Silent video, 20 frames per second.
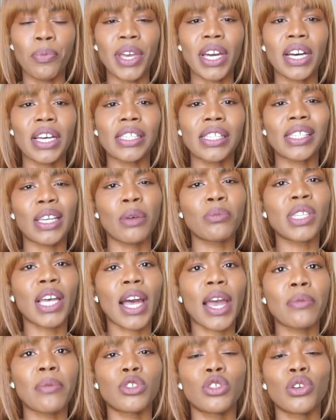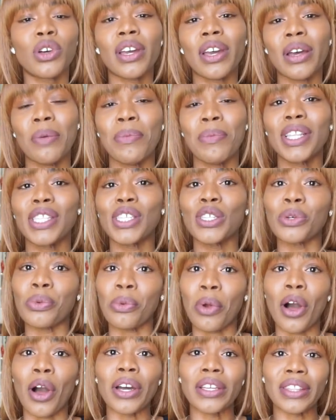because sometimes you can commit to the
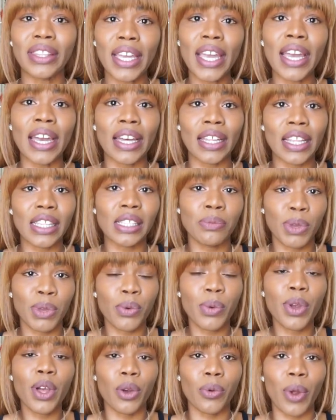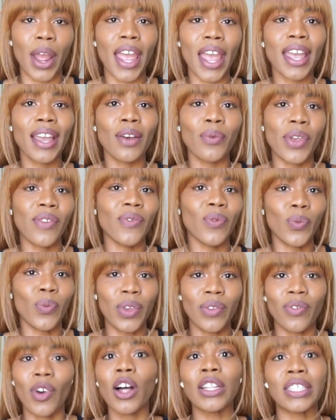wrong thing. Let's be real, right?
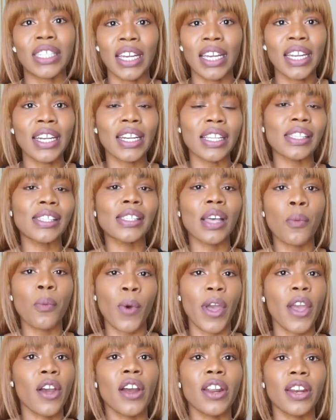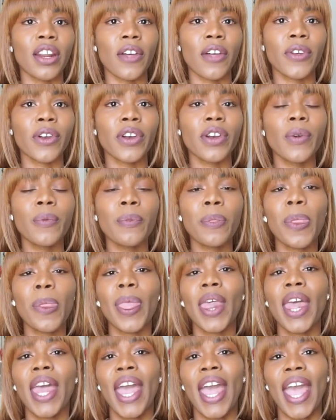We've all done it in some way or another.
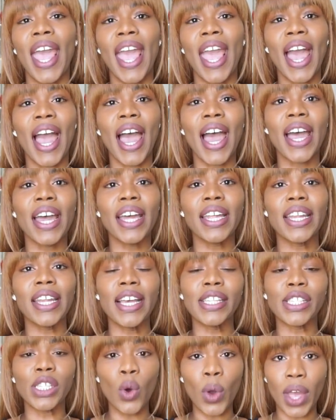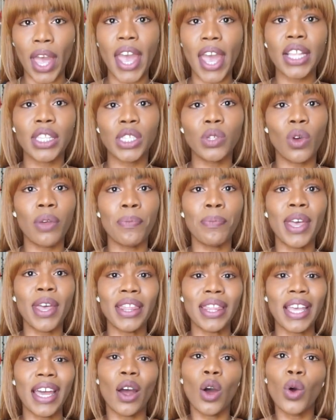And it's okay to
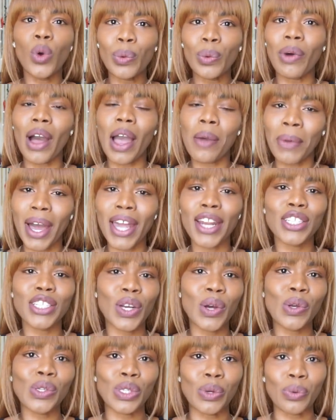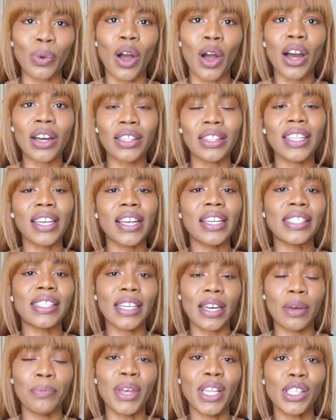admit that, oh, I might have chose the wrong thing to
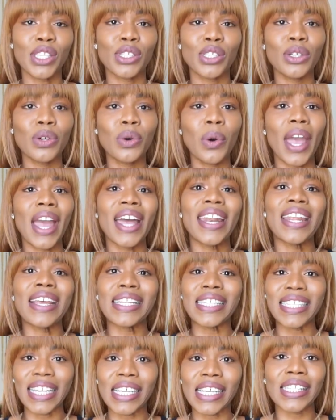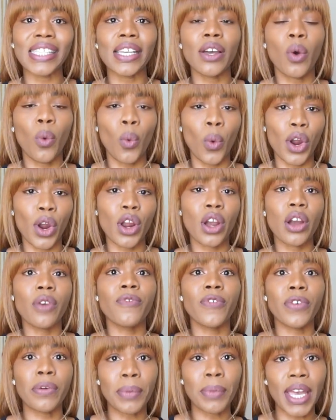commit to and it doesn't work
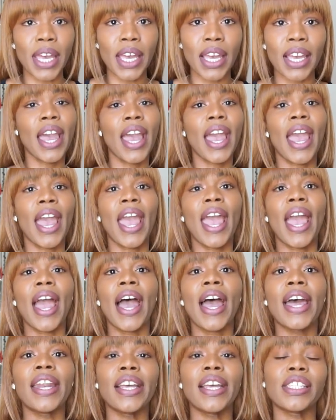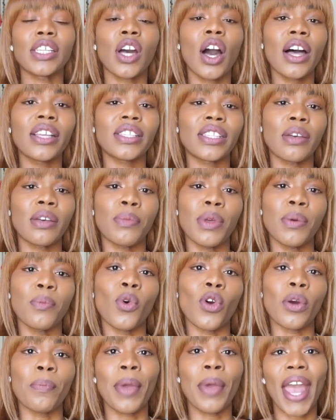for me. And it's causing me
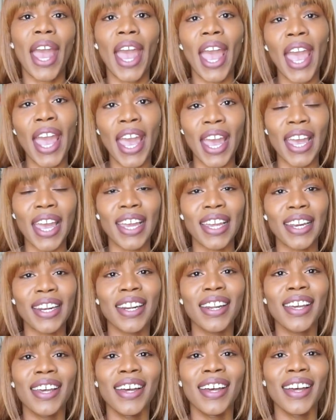more pain